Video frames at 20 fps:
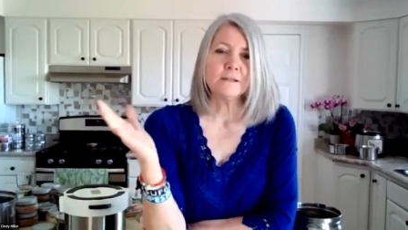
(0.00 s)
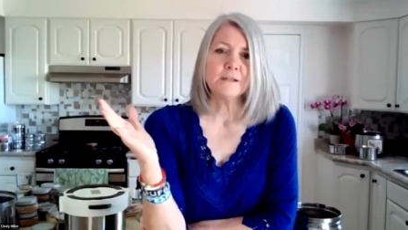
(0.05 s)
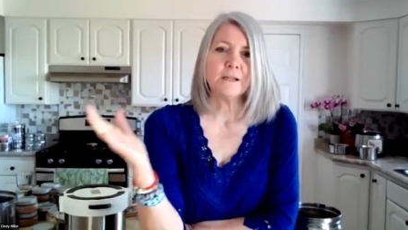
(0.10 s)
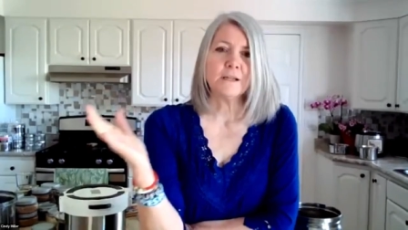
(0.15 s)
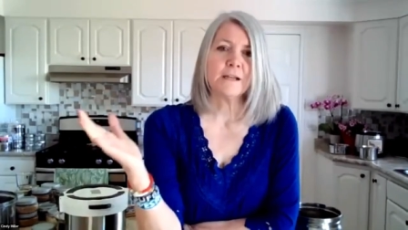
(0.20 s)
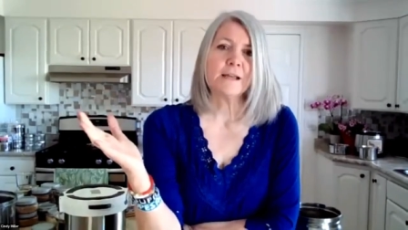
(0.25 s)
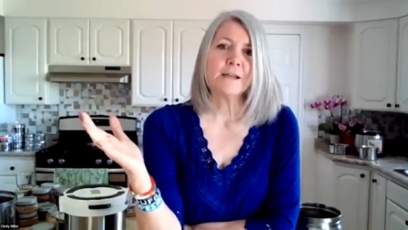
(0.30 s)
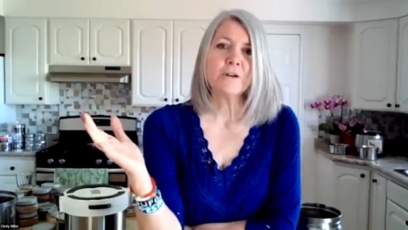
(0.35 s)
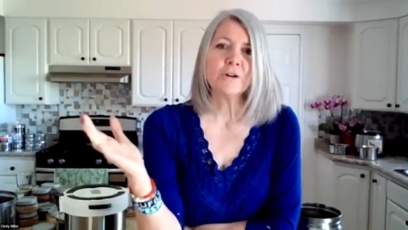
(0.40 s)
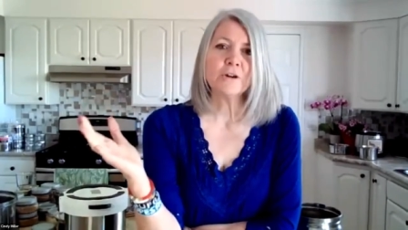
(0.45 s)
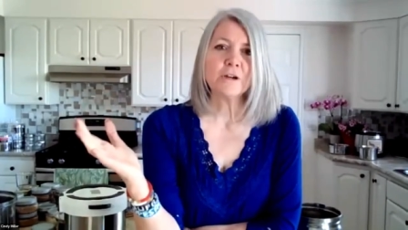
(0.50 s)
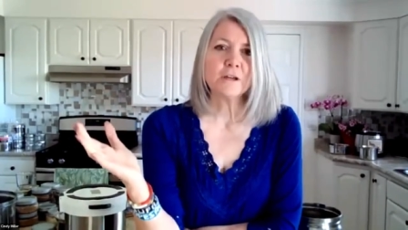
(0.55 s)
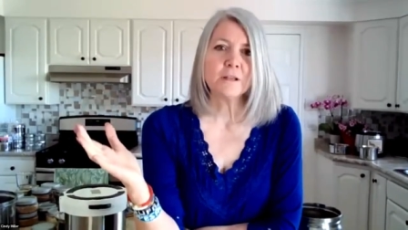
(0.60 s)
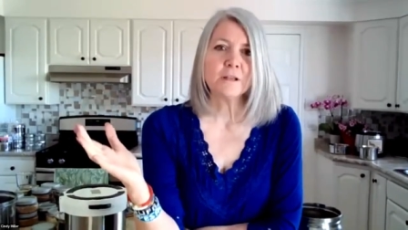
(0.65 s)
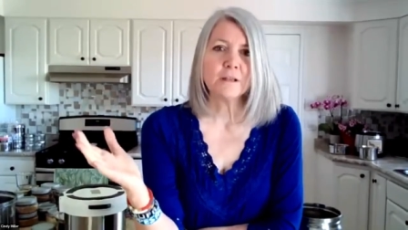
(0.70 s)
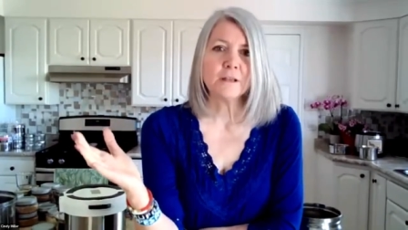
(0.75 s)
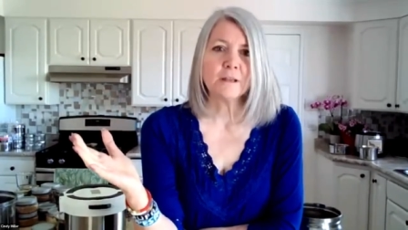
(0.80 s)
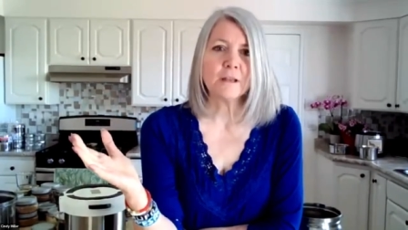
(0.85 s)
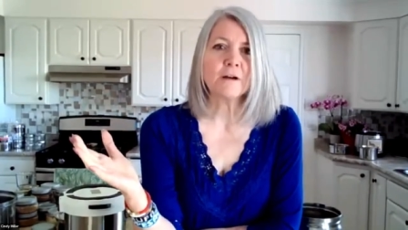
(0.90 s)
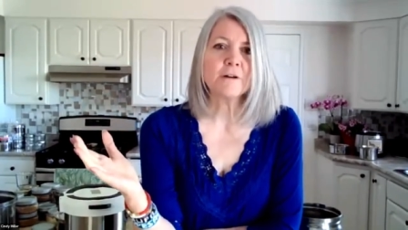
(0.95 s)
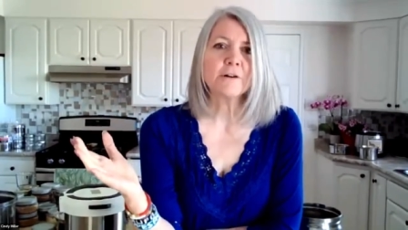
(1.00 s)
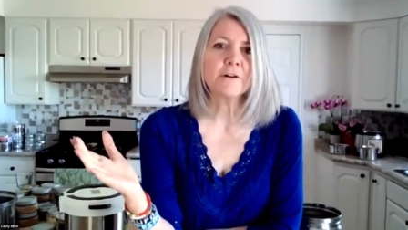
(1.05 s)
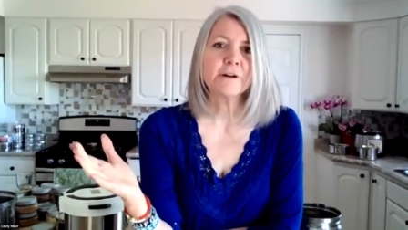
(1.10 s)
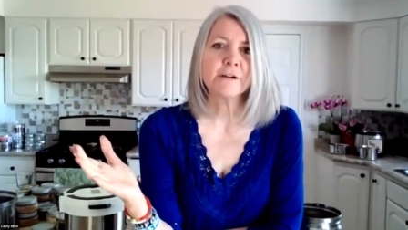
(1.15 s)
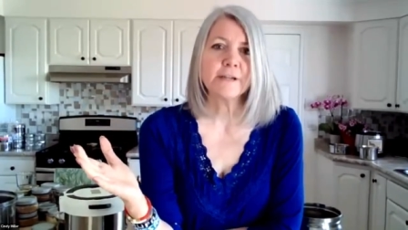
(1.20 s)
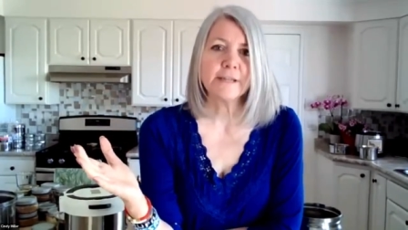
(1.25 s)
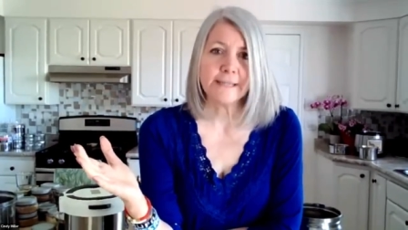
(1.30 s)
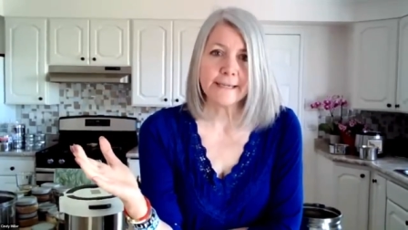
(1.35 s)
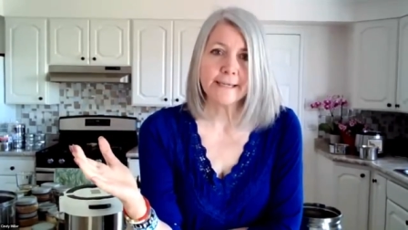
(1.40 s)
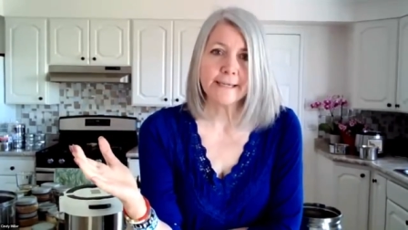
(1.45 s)
can I cook
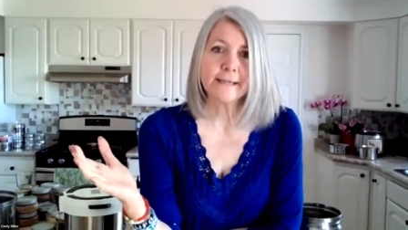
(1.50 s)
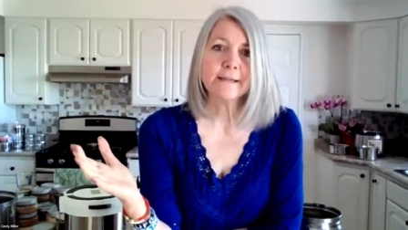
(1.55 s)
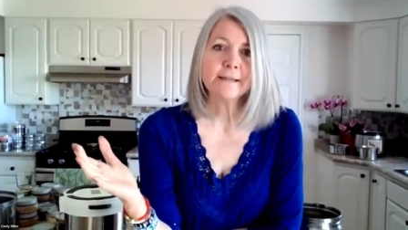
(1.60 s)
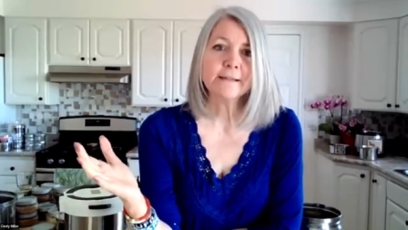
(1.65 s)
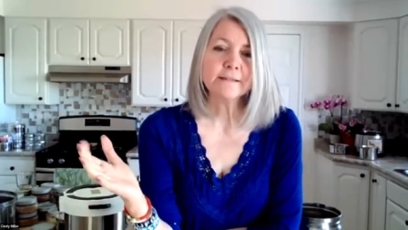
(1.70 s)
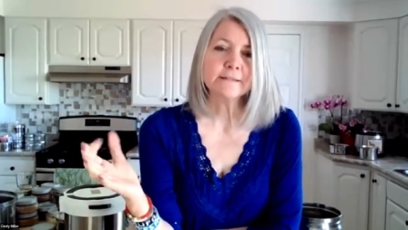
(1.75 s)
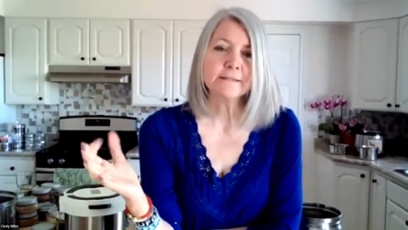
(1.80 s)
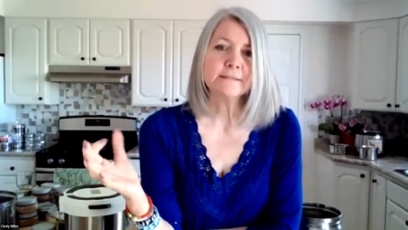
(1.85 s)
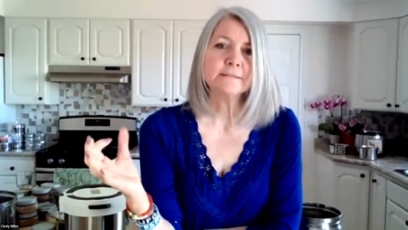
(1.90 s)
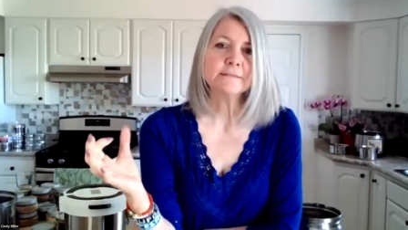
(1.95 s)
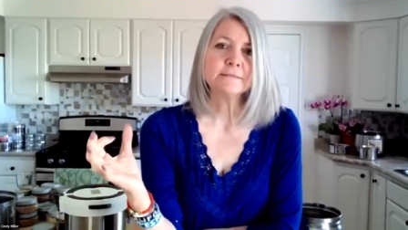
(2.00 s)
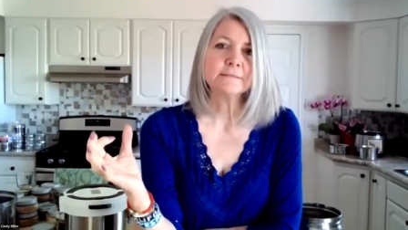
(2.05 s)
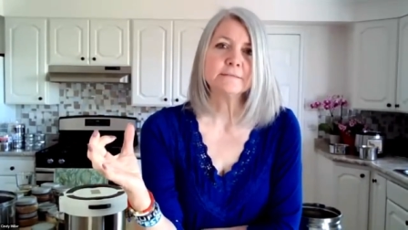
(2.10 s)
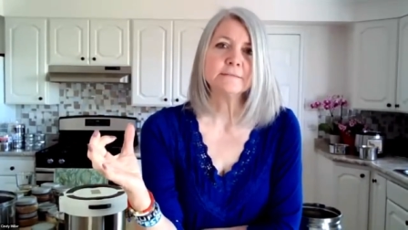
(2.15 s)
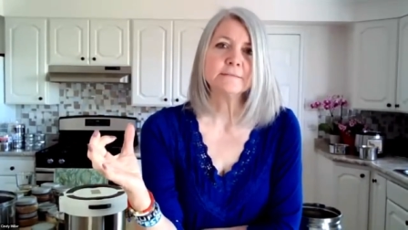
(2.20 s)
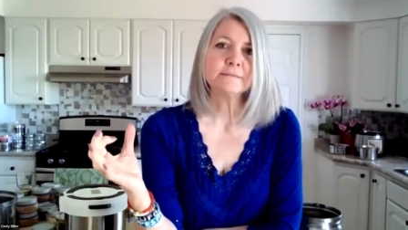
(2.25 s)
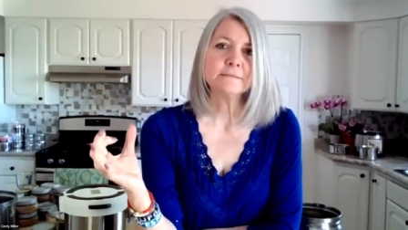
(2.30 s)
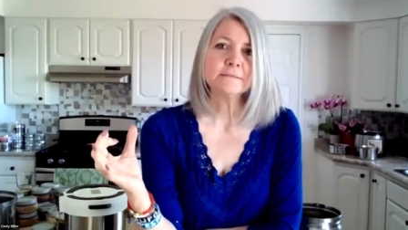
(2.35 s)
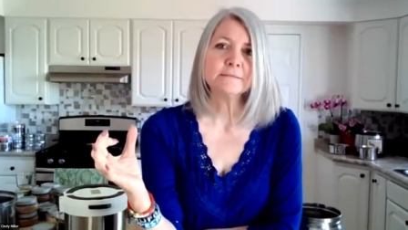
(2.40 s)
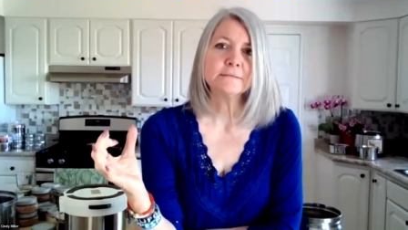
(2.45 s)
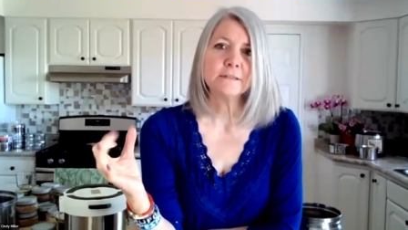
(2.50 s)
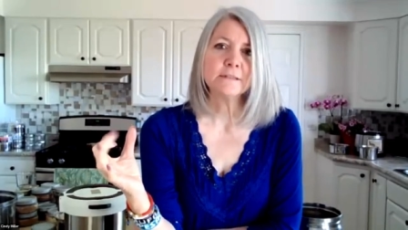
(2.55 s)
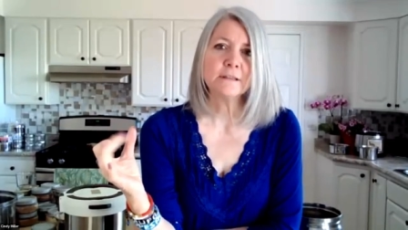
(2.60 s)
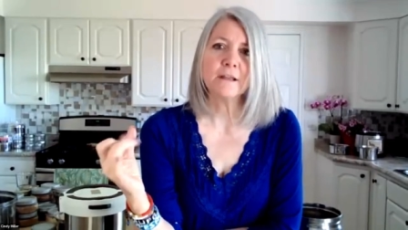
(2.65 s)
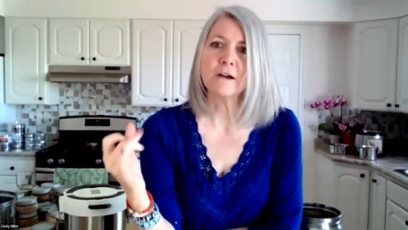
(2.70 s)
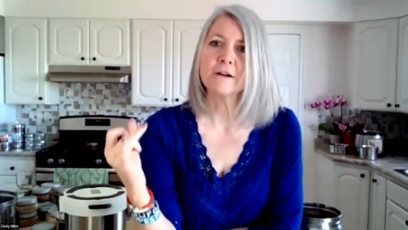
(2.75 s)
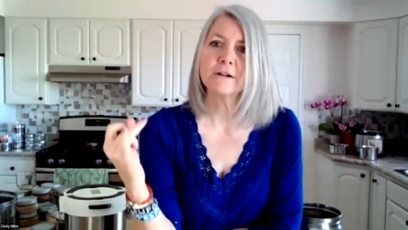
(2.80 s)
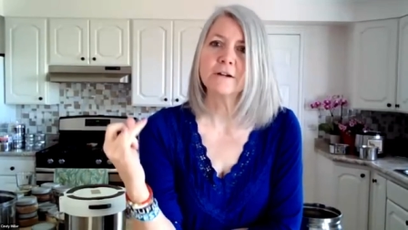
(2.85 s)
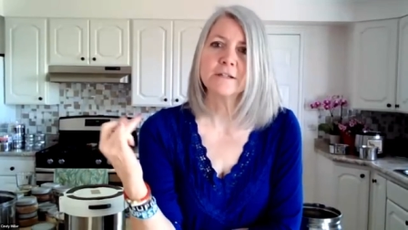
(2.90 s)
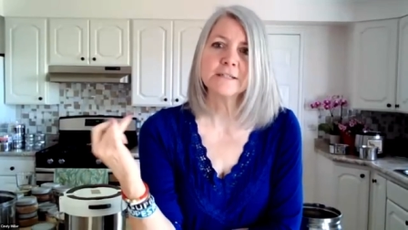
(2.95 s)
longer? Yeah,
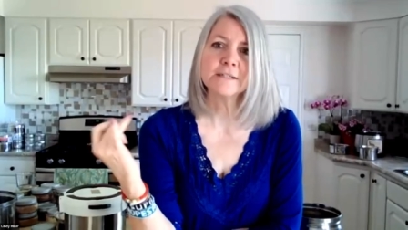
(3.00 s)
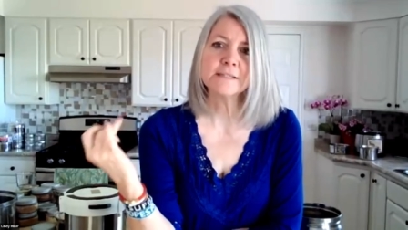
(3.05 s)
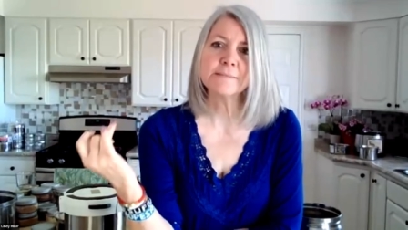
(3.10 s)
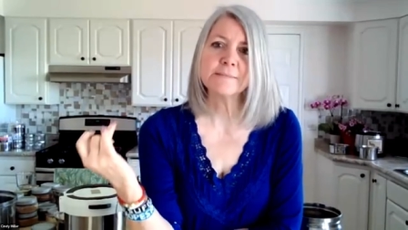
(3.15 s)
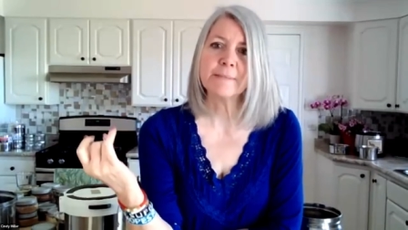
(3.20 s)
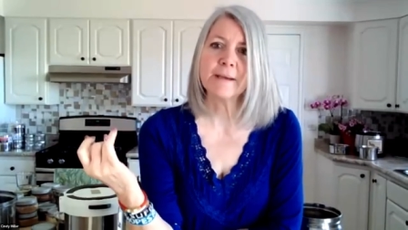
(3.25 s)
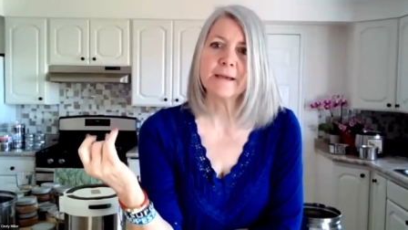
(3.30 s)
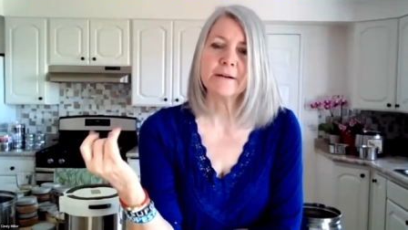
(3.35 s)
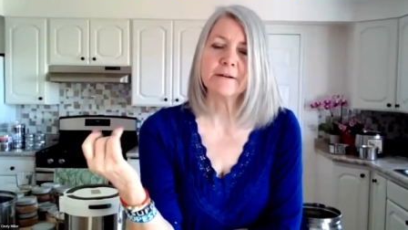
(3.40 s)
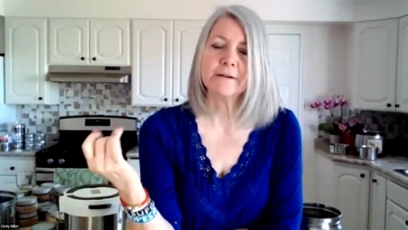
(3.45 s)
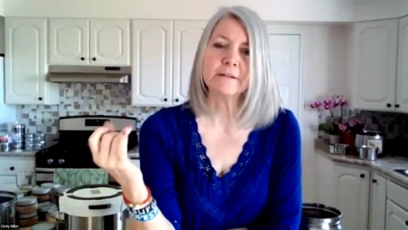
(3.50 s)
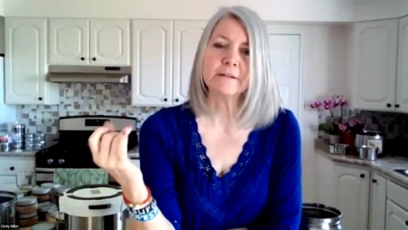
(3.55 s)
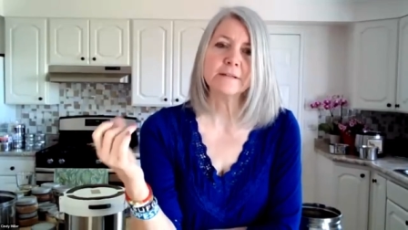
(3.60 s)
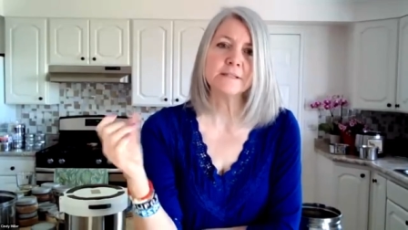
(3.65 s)
longer doesn't matter.